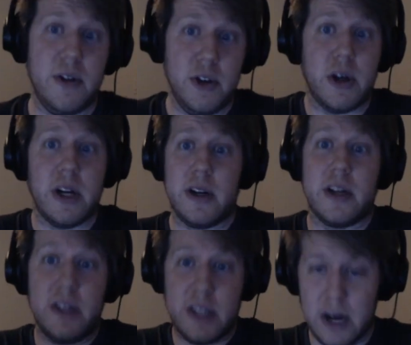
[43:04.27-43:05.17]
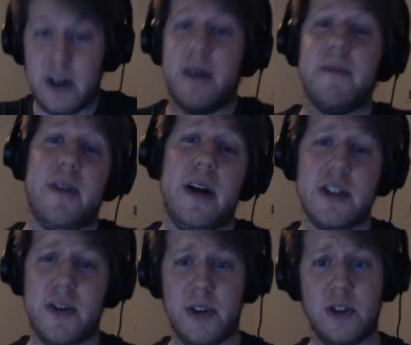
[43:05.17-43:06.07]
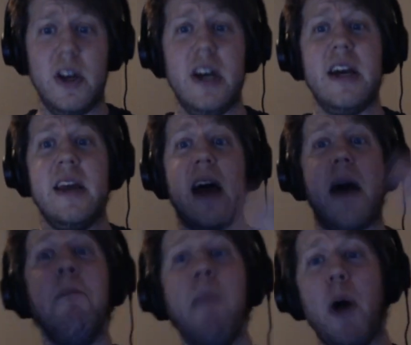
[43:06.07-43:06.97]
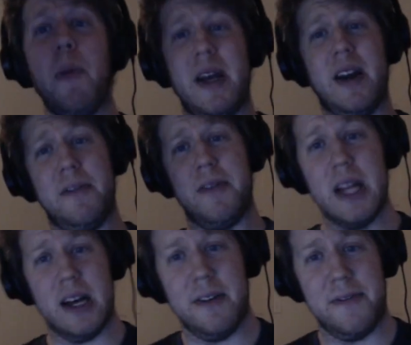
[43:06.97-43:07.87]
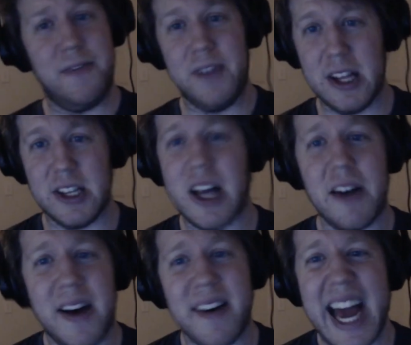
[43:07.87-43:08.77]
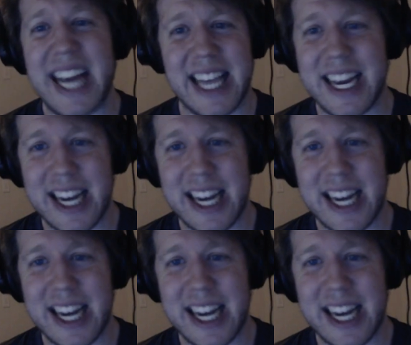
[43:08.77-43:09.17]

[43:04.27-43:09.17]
you can consider them philosophers in that moment of philosophizing.